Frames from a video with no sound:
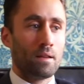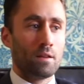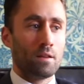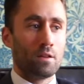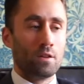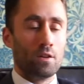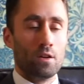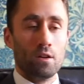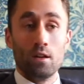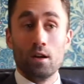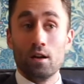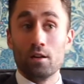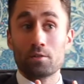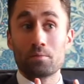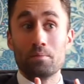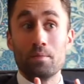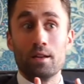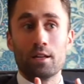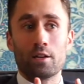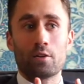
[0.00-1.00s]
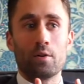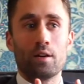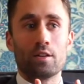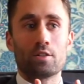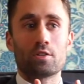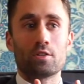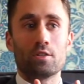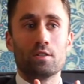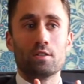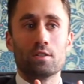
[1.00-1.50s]
you know, last minute
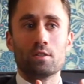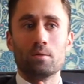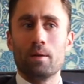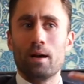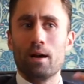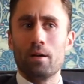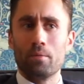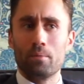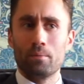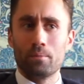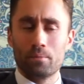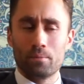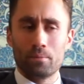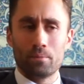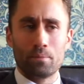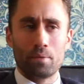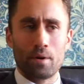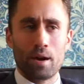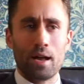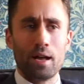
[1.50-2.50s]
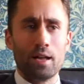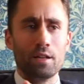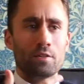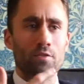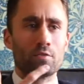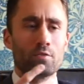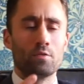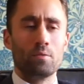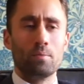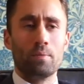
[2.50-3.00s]
questions about
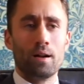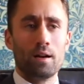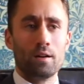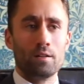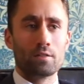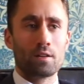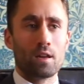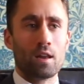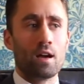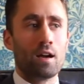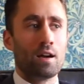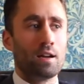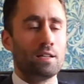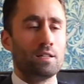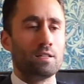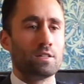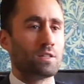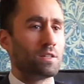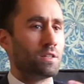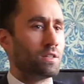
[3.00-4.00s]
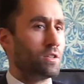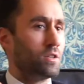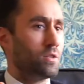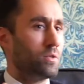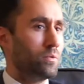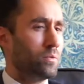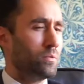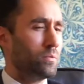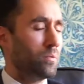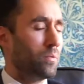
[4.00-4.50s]
brands or about lines that
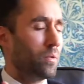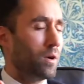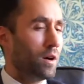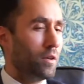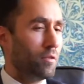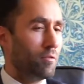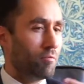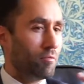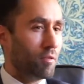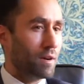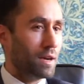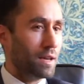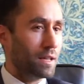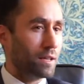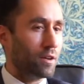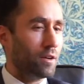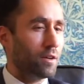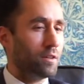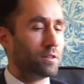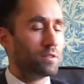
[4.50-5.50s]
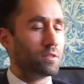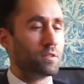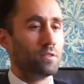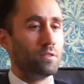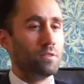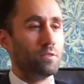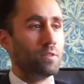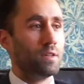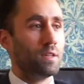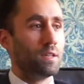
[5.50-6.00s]
you weren't really going
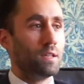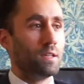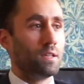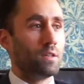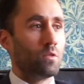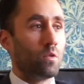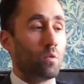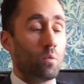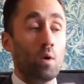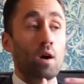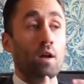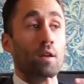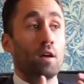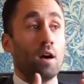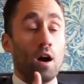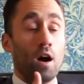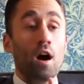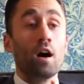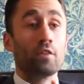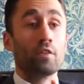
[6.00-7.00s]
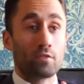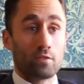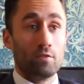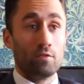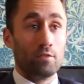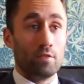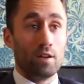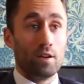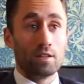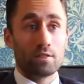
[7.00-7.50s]
to or weren't asked to
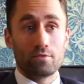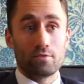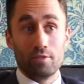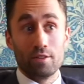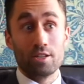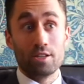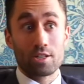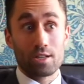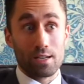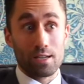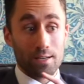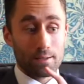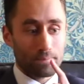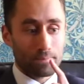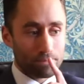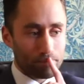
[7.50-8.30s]
revise for initially.